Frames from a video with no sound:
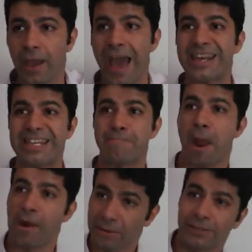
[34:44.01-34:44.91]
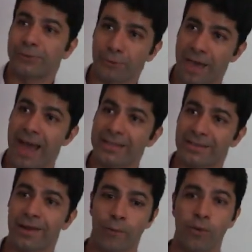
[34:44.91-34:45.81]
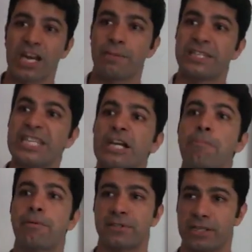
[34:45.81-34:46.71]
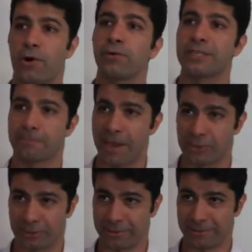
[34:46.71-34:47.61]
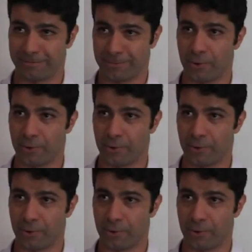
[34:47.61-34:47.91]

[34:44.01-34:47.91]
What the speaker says: and in parallel to that, we're gonna be decompressing all these pages.